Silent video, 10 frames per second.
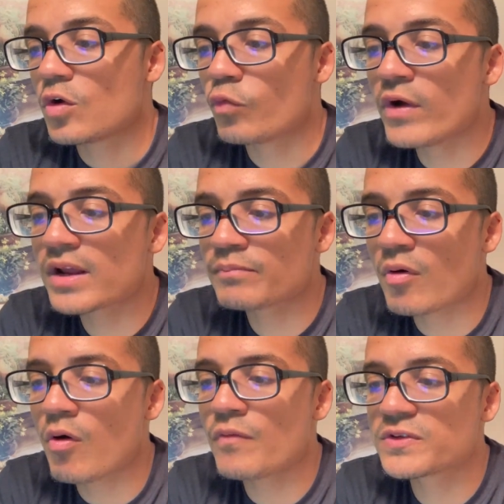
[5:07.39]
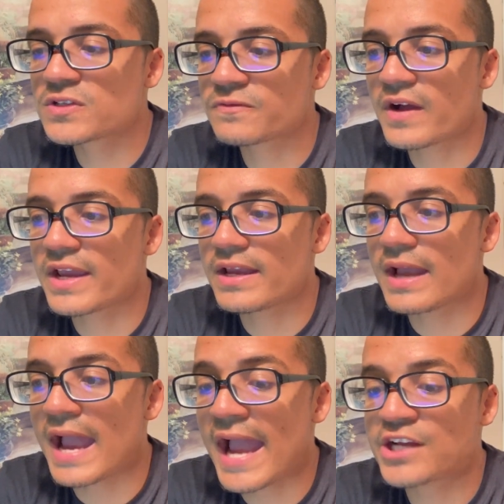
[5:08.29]
Riddick Bowe in this fight
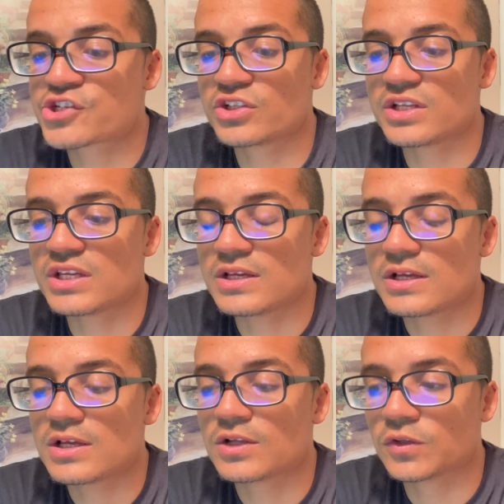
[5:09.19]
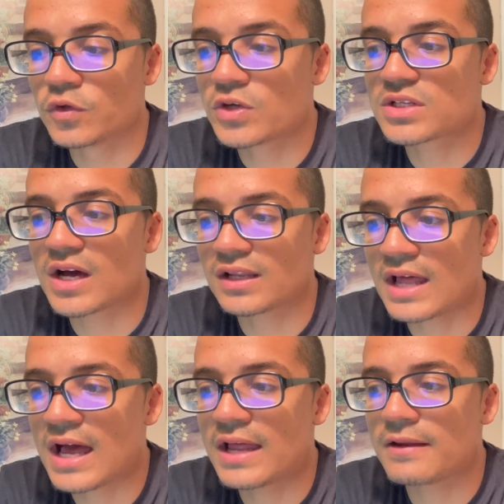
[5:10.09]
actually looked a
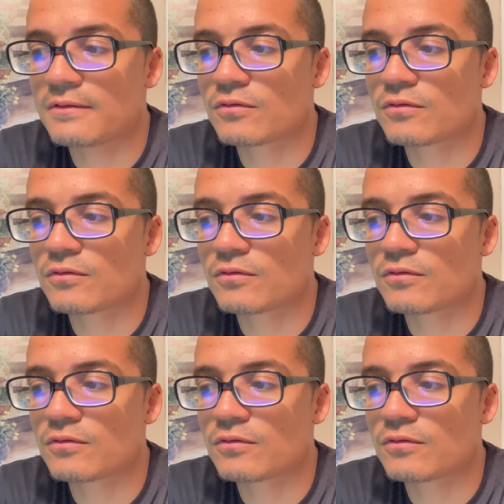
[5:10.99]
lot